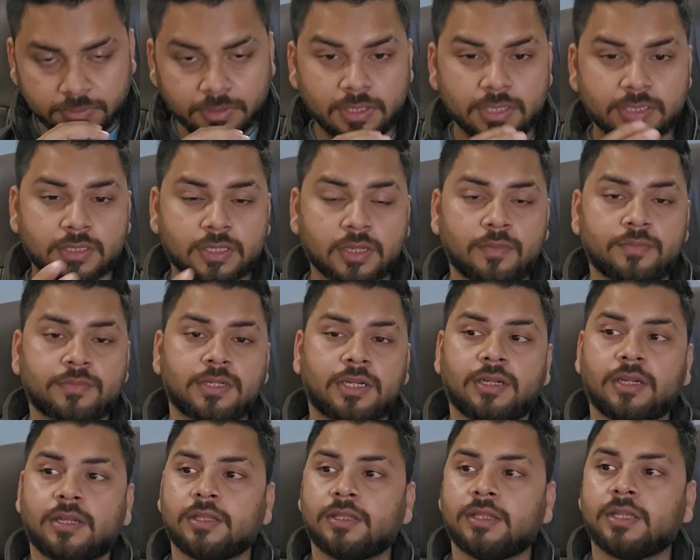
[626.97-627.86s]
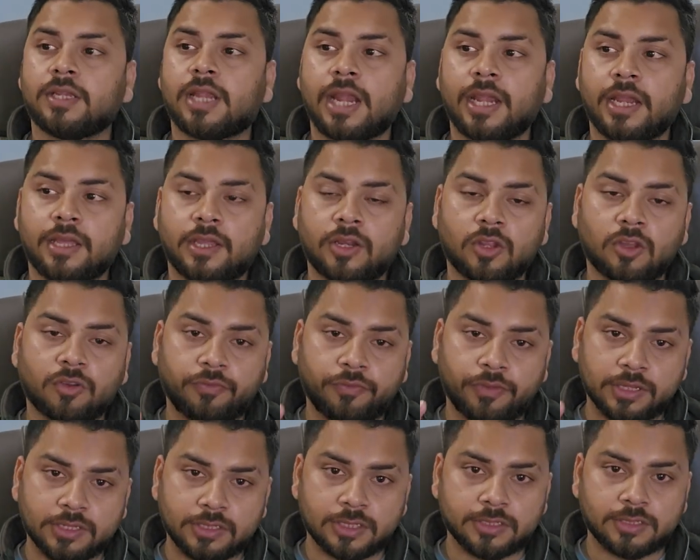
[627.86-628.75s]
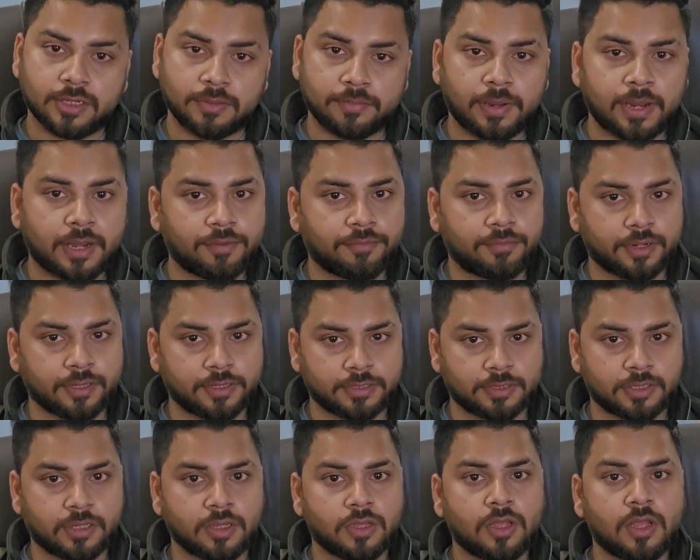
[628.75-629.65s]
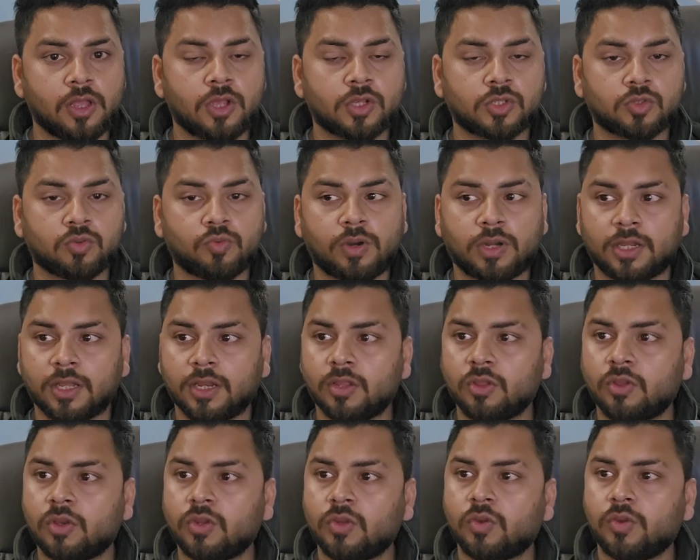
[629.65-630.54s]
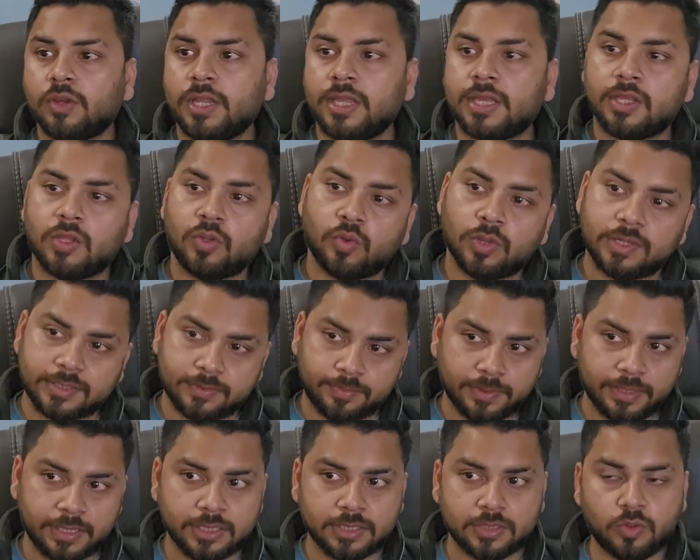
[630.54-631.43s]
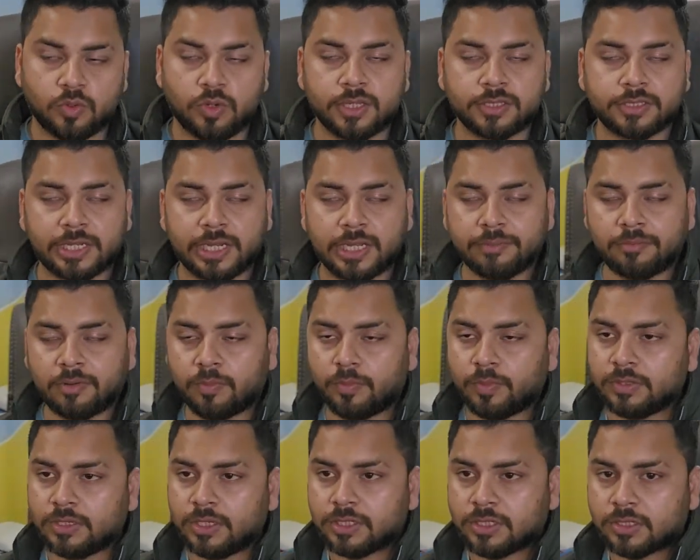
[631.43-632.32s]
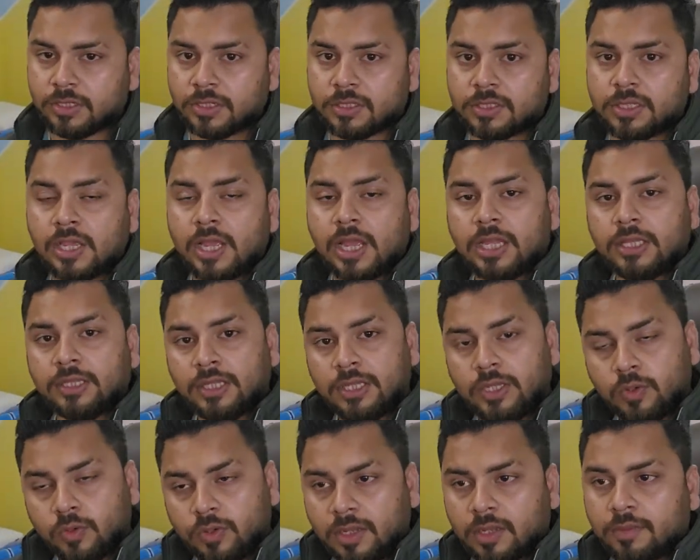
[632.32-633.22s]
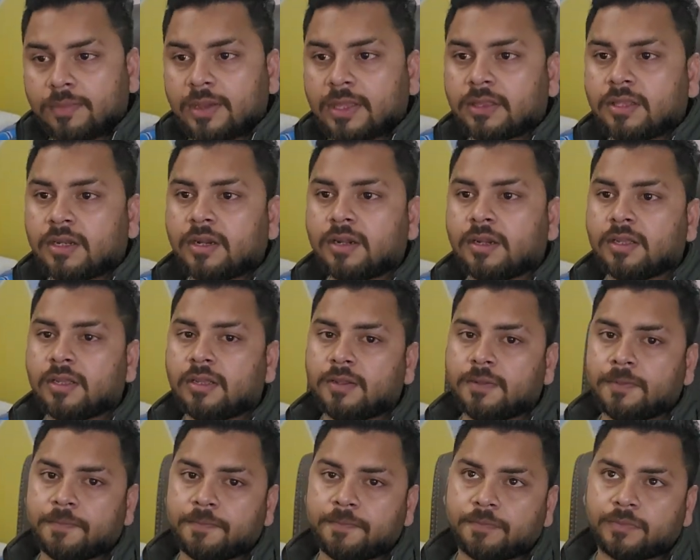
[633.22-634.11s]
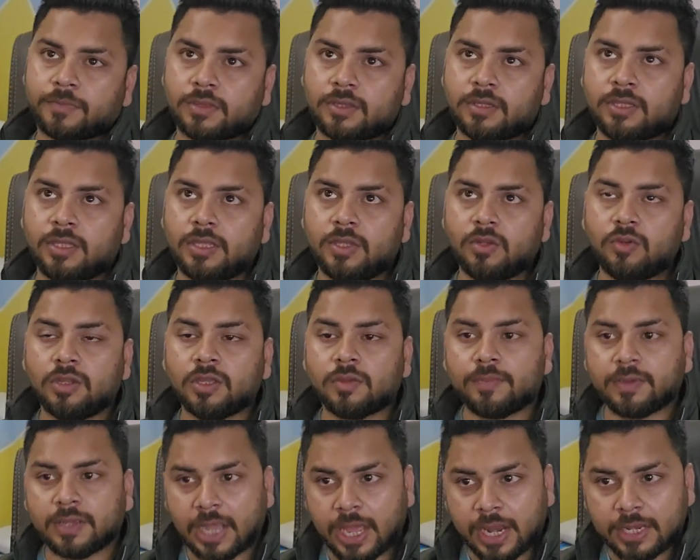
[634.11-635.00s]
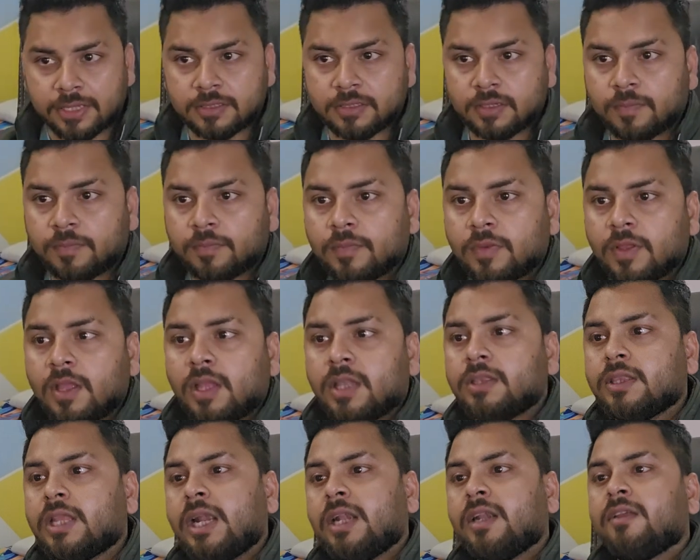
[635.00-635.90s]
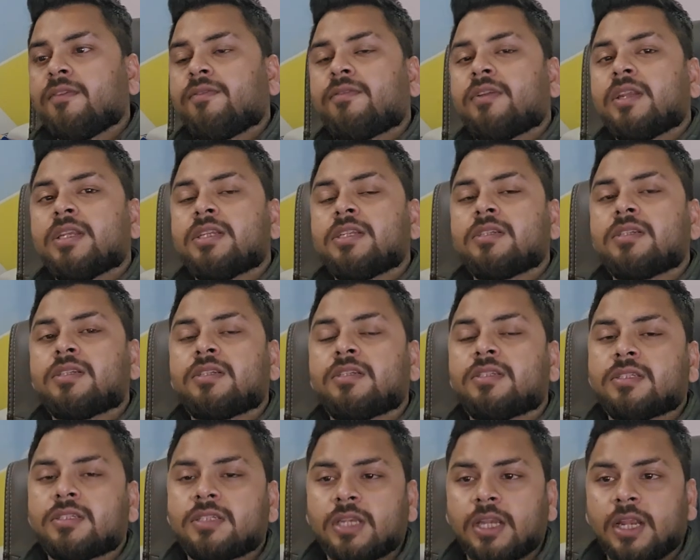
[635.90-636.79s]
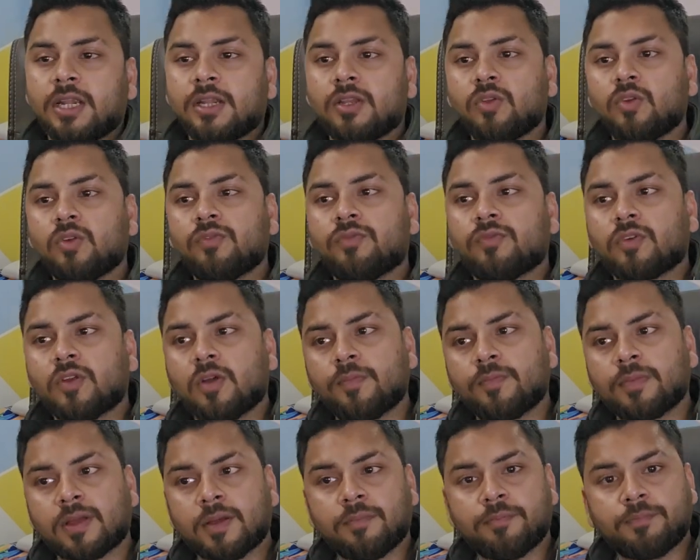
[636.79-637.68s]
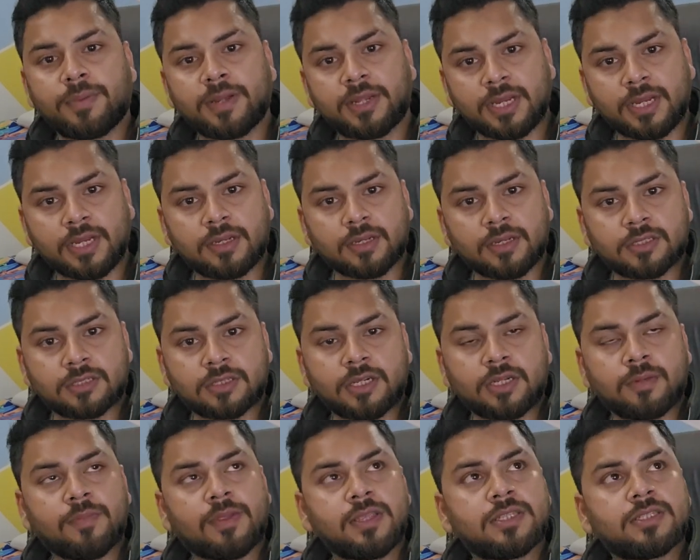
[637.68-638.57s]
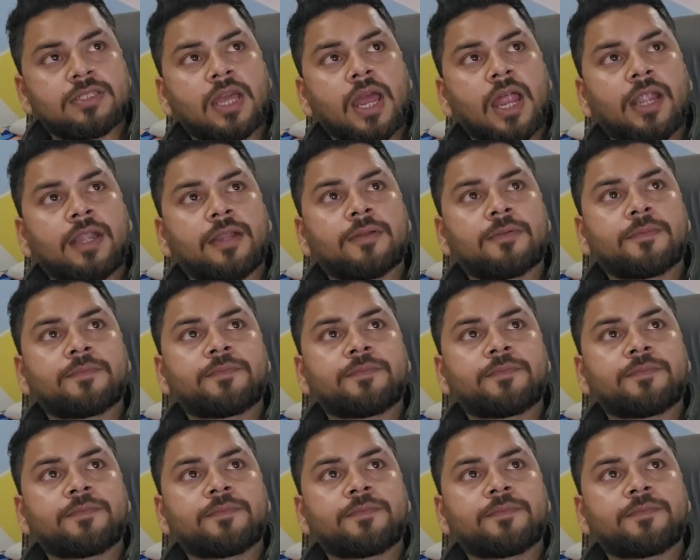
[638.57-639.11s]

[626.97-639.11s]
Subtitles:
this comes under the category of features and benefits. So, what are your unique USPs, unique selling propositions, the unique method, the unique mechanism that differentiate you from competitors? It means that